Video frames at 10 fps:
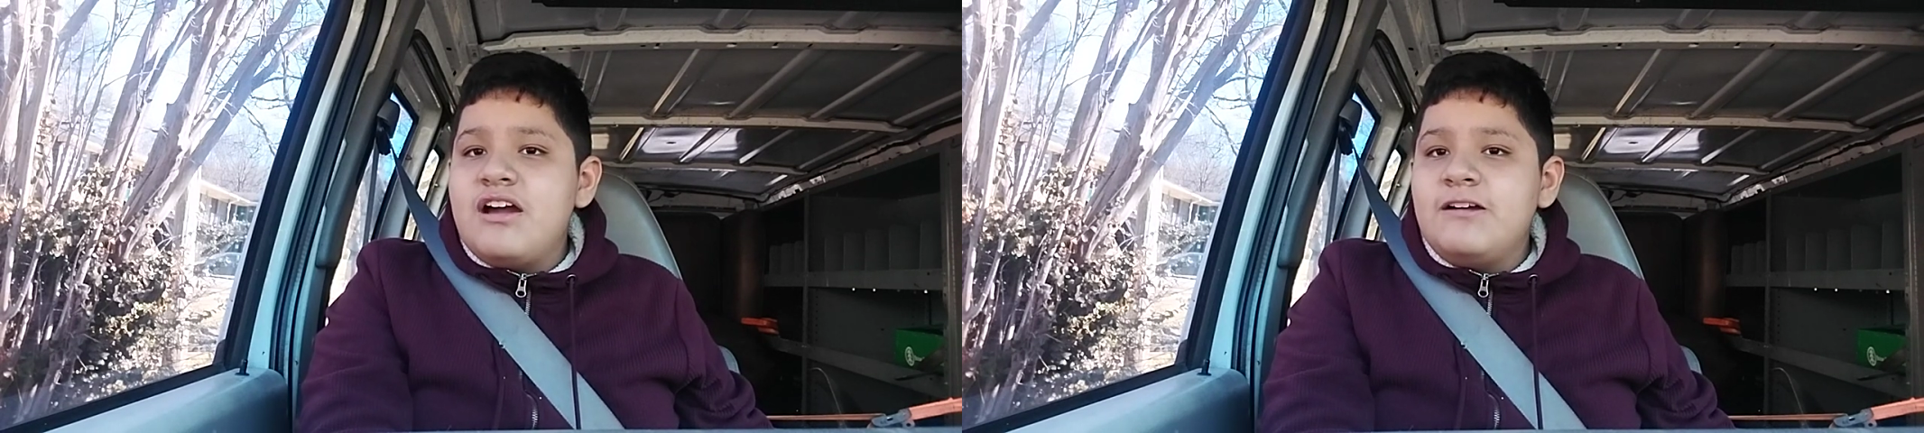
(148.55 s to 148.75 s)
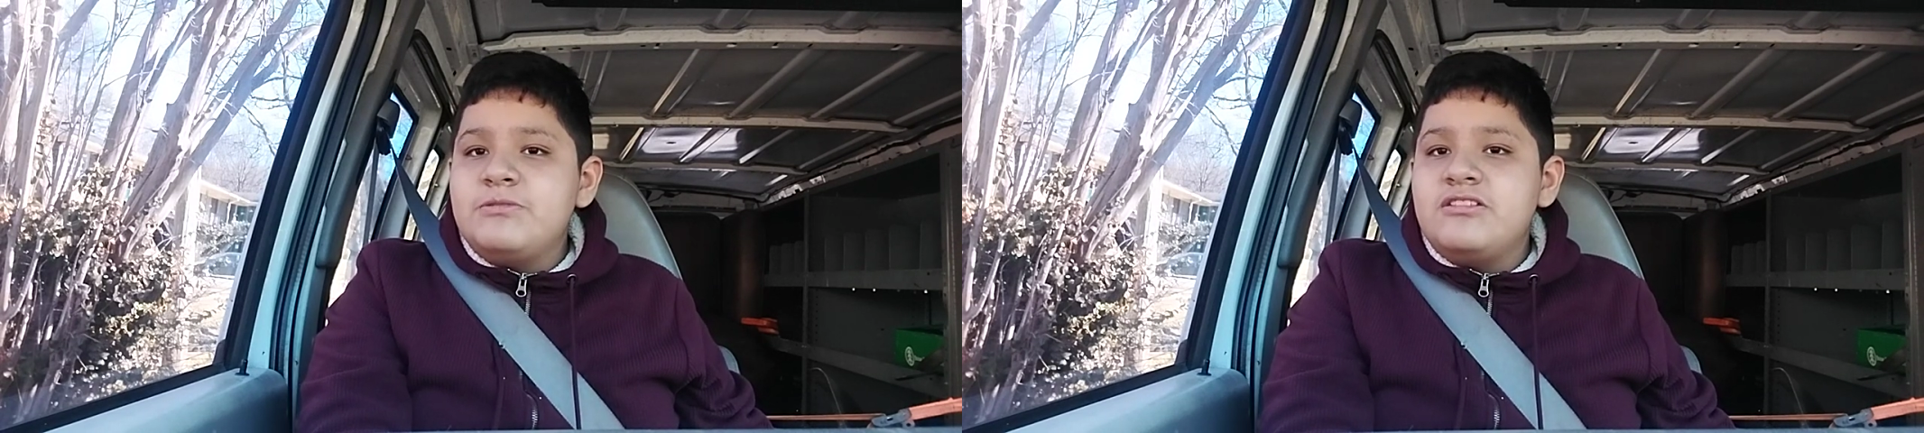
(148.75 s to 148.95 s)
I
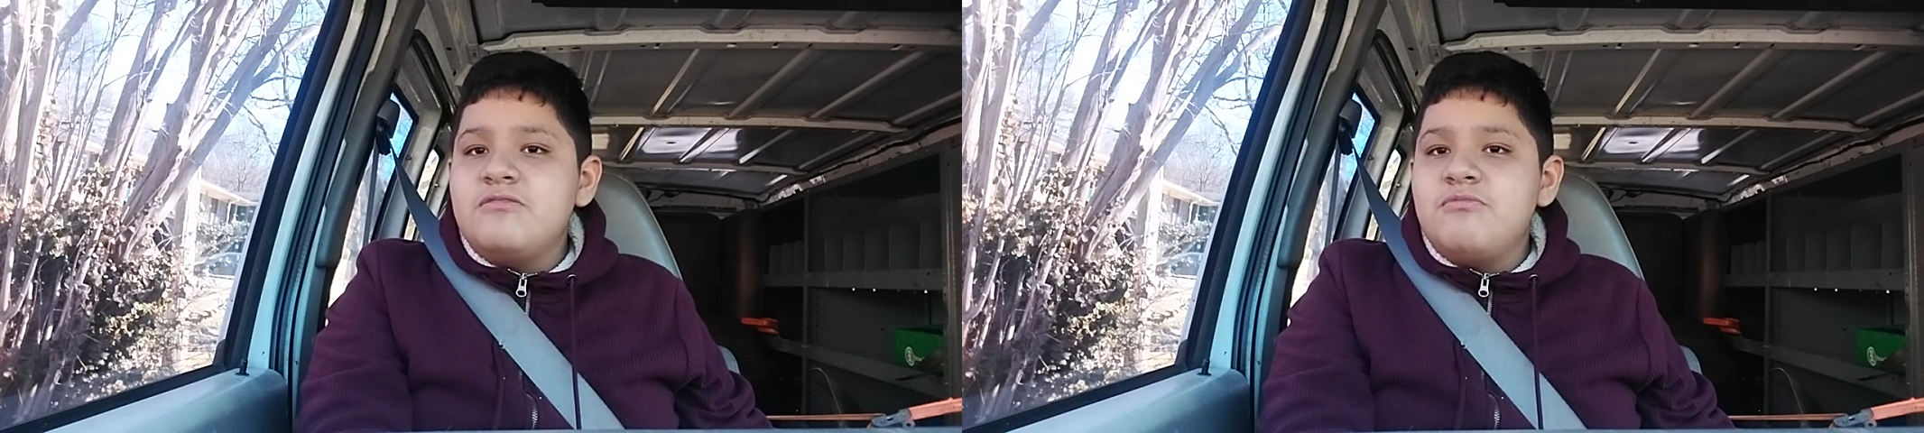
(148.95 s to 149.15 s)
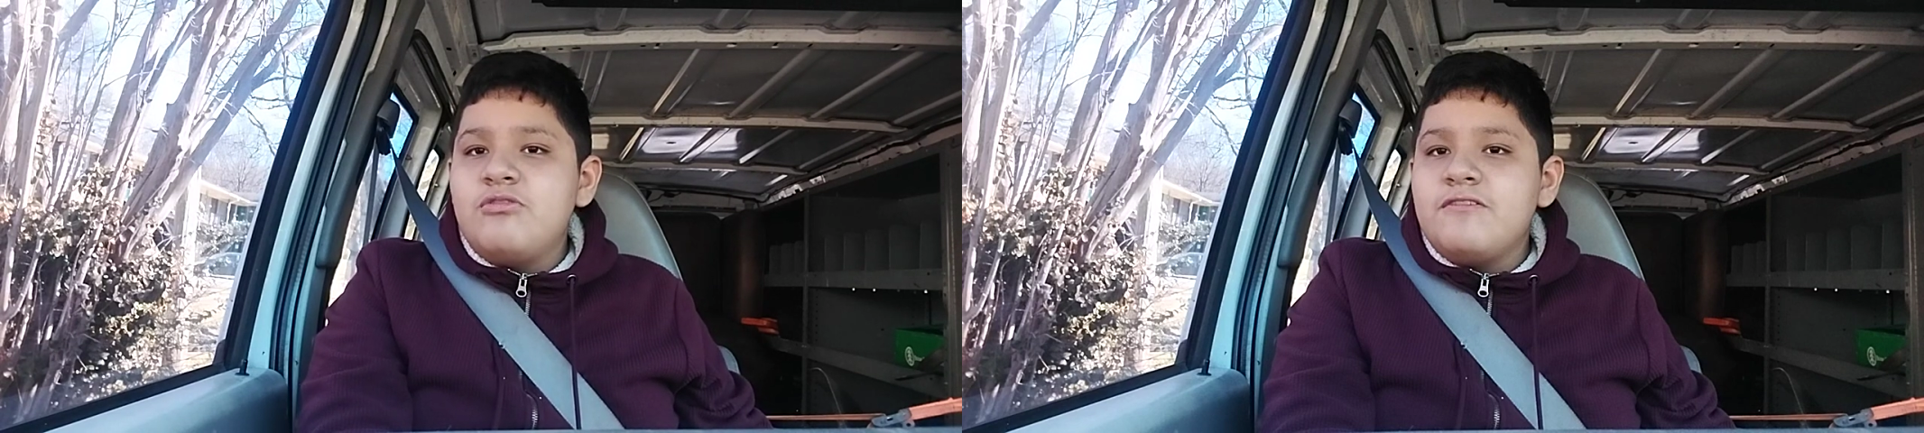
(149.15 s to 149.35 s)
hope to do
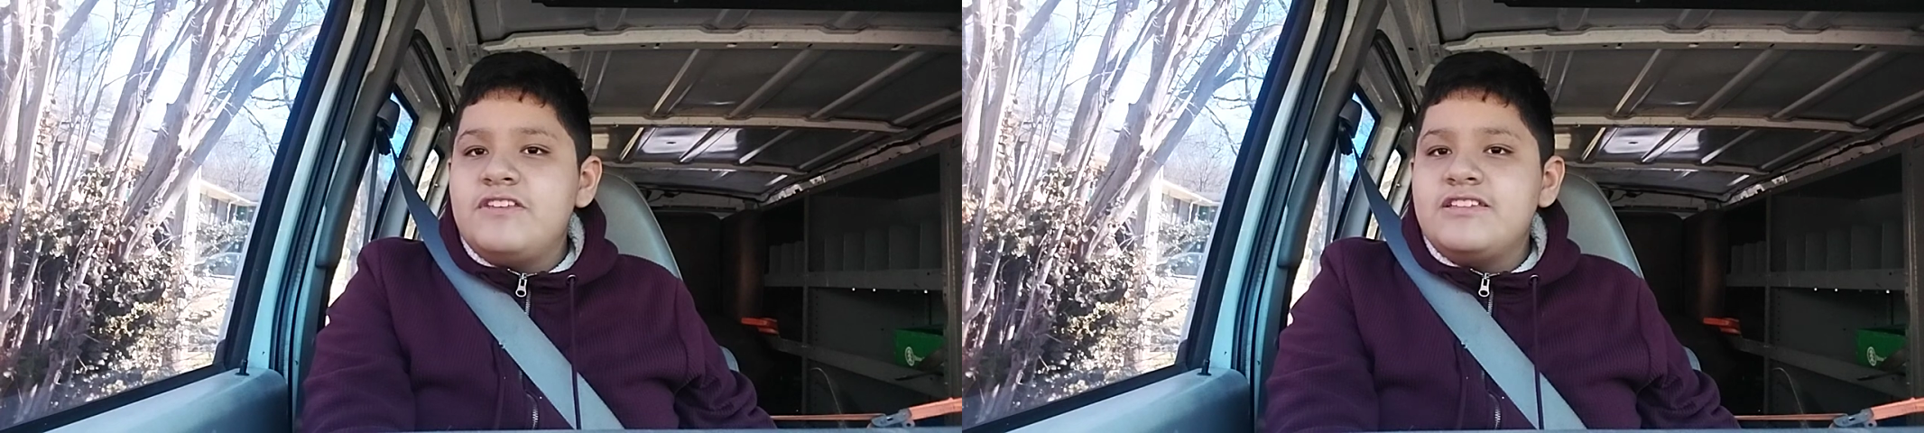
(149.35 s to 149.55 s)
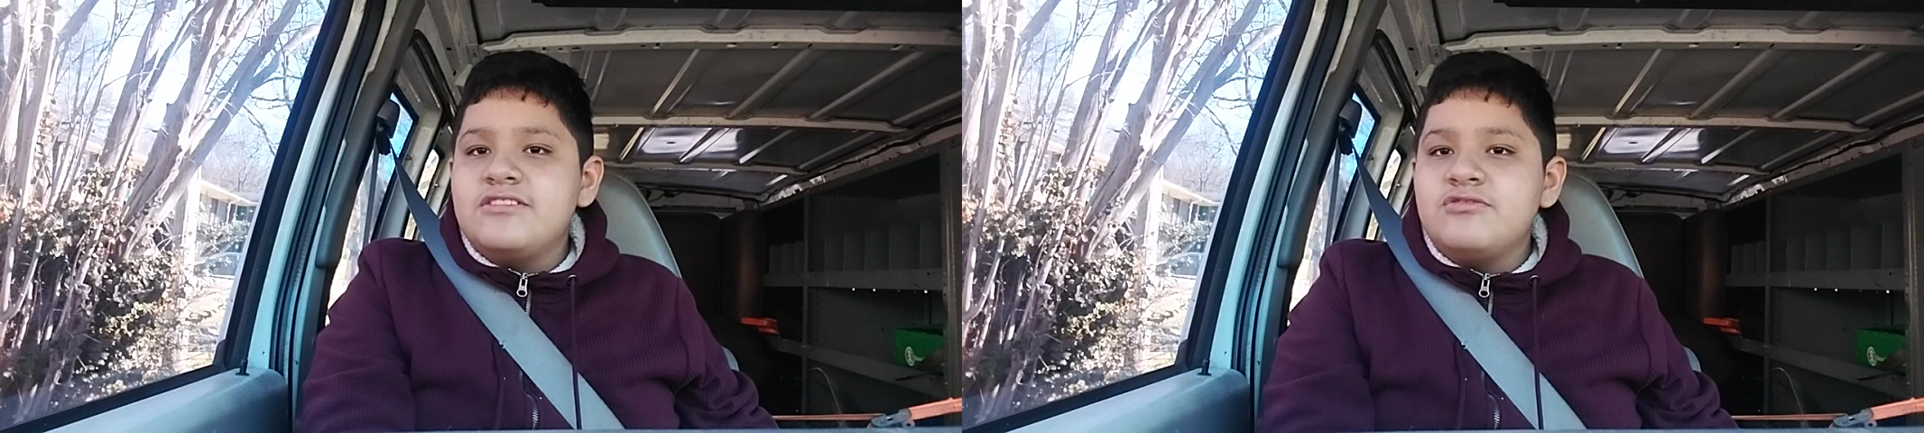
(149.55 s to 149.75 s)
more of
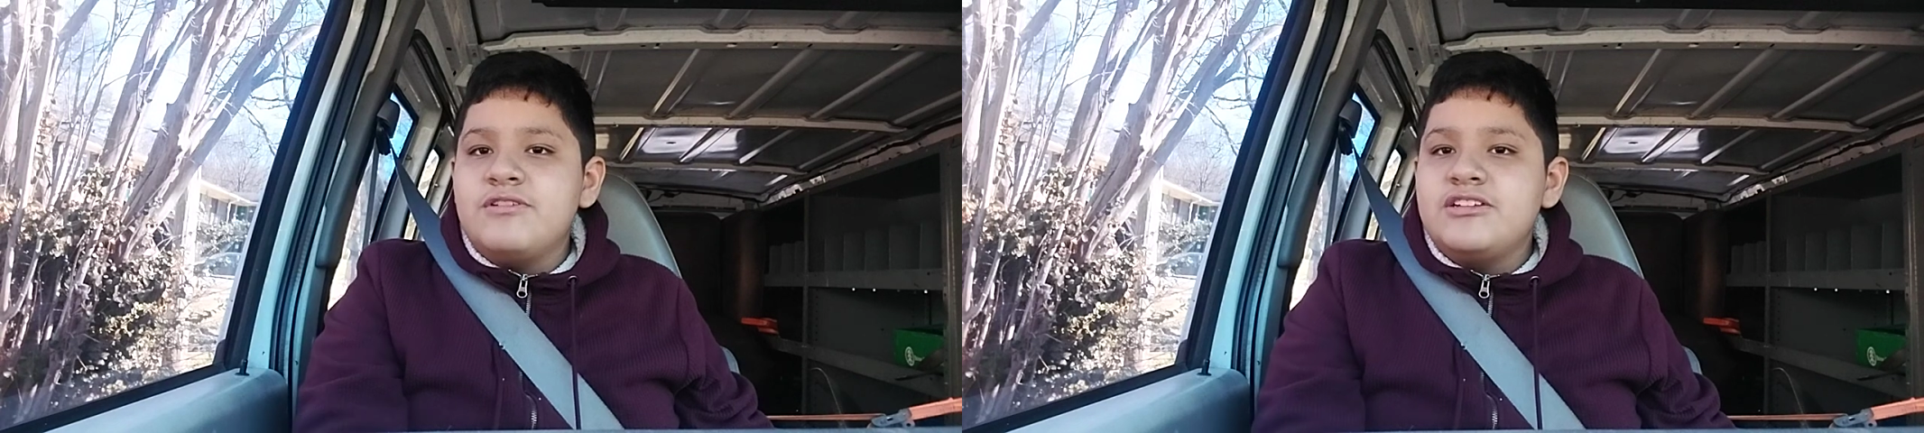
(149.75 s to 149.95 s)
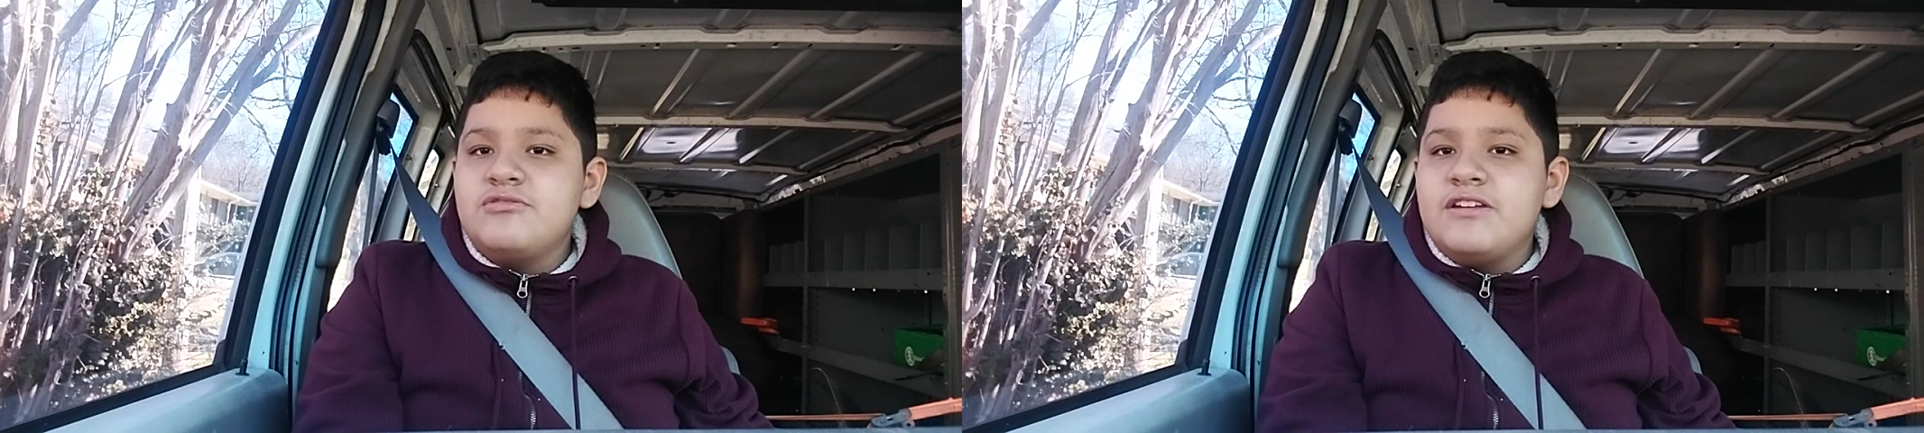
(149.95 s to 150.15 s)
these in
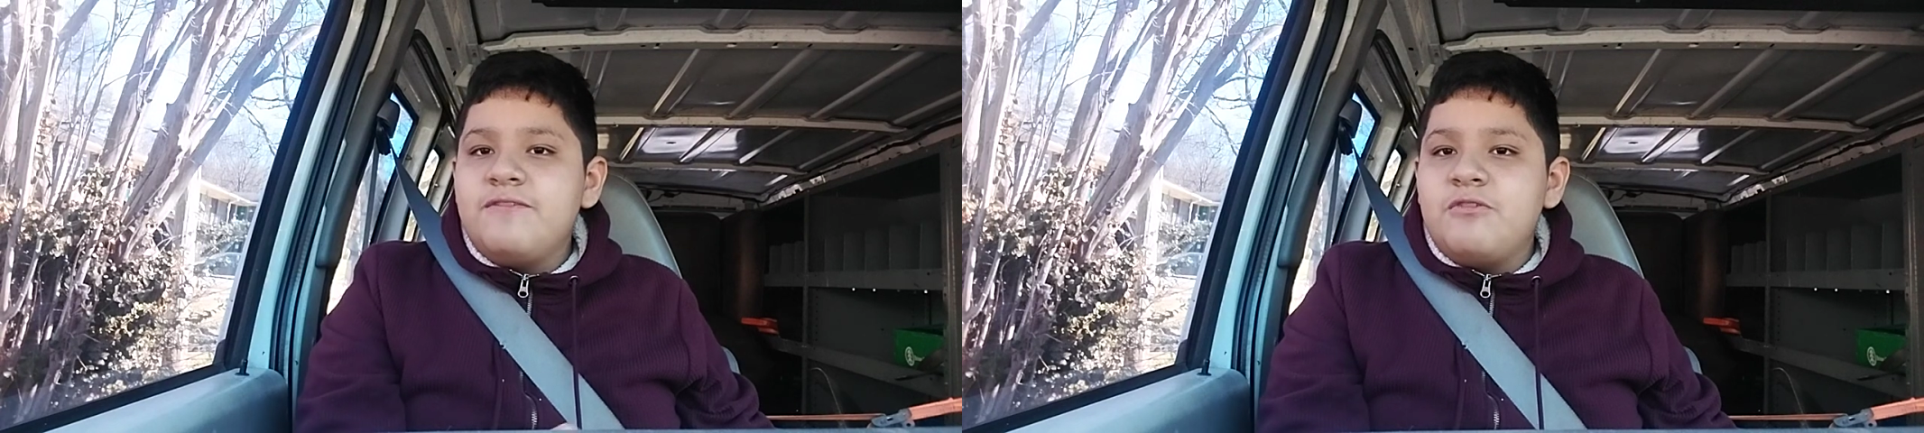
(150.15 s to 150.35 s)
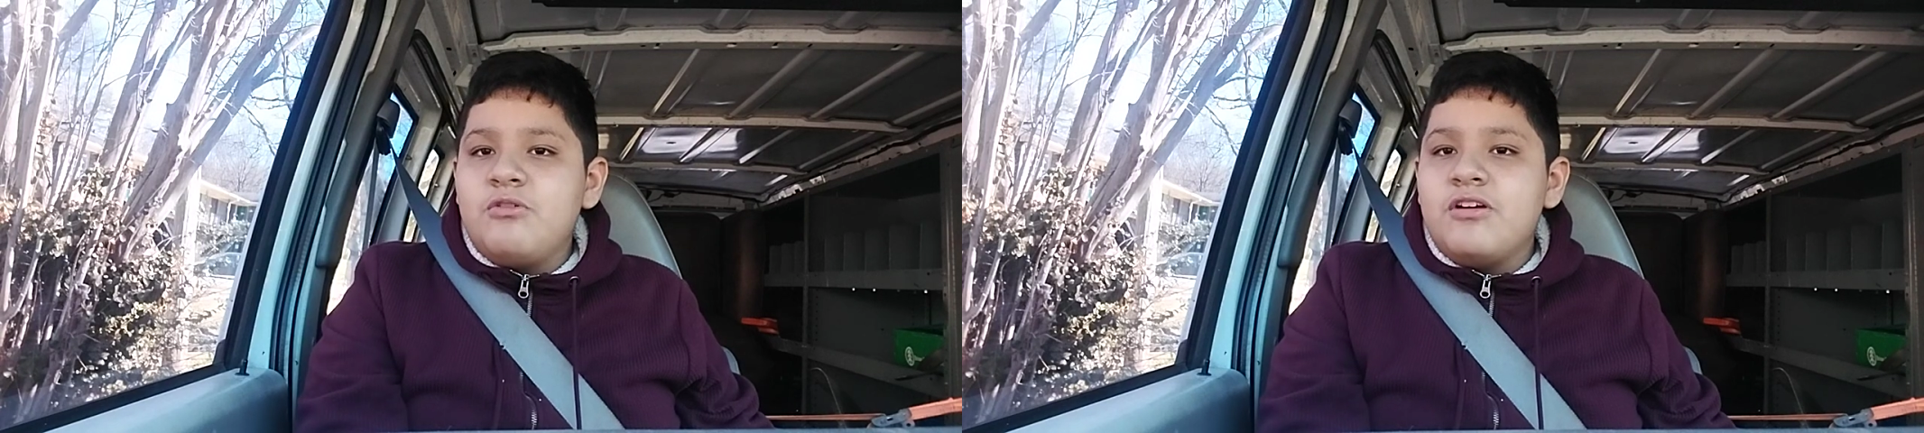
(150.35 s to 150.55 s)

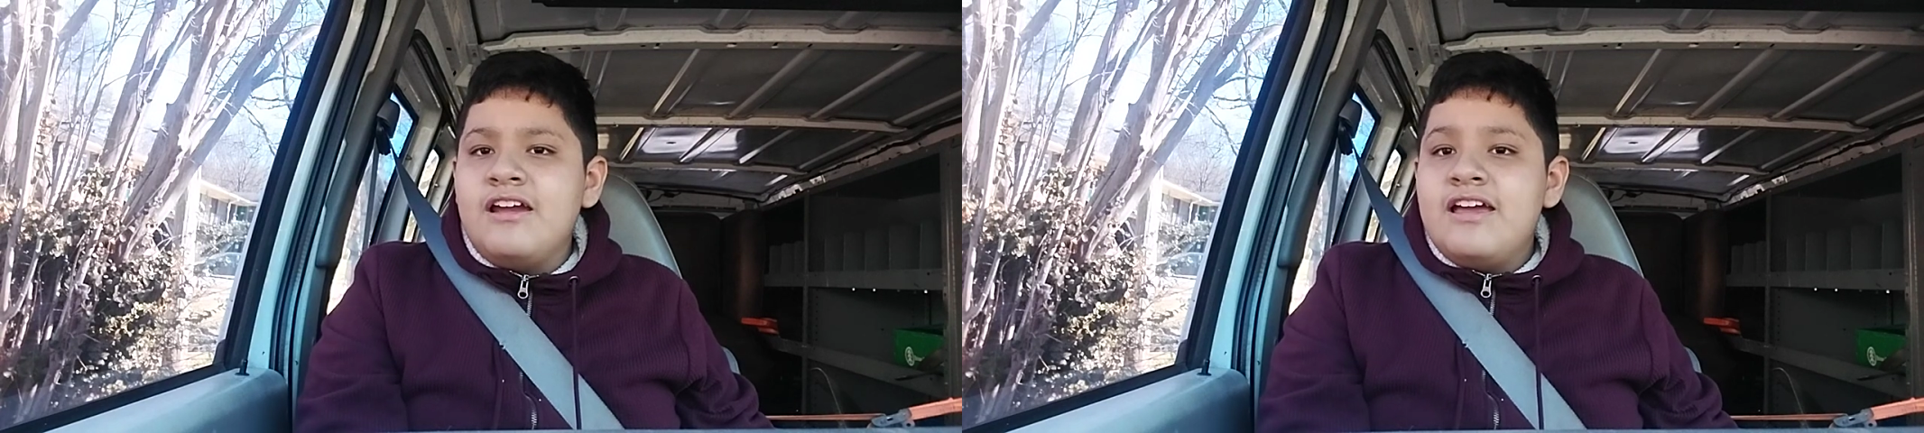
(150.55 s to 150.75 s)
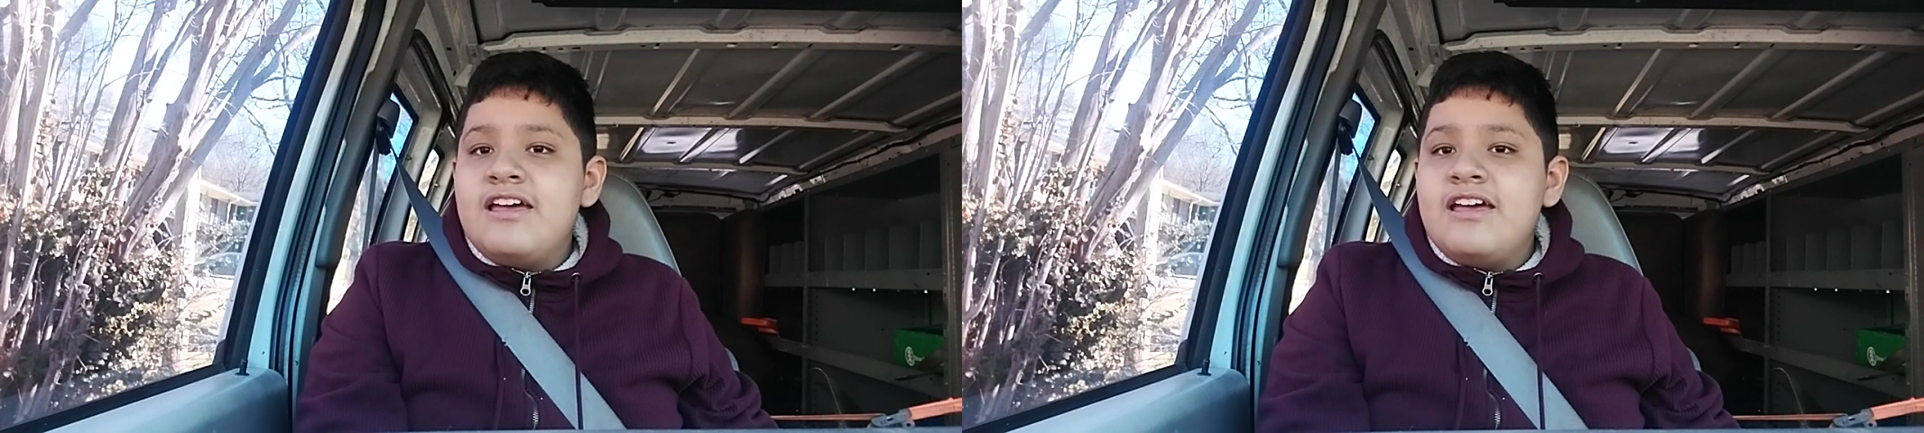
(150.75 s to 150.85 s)
2024.